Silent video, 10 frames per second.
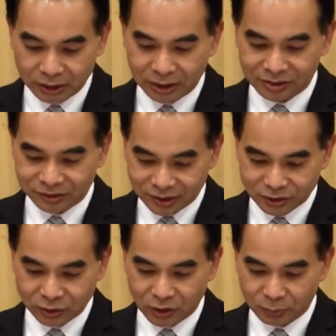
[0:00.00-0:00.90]
that
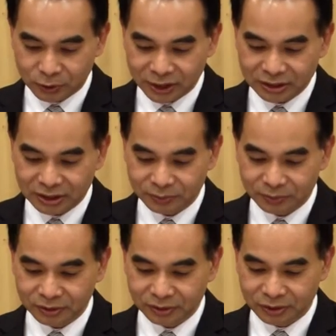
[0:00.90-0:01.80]
such operative
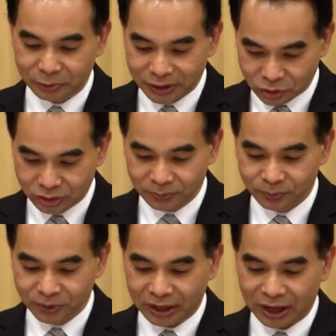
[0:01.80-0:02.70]
direction
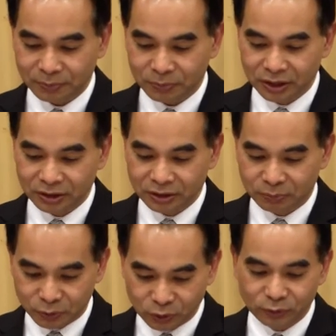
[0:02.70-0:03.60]
had been
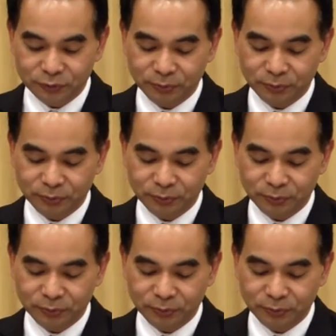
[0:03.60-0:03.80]
approved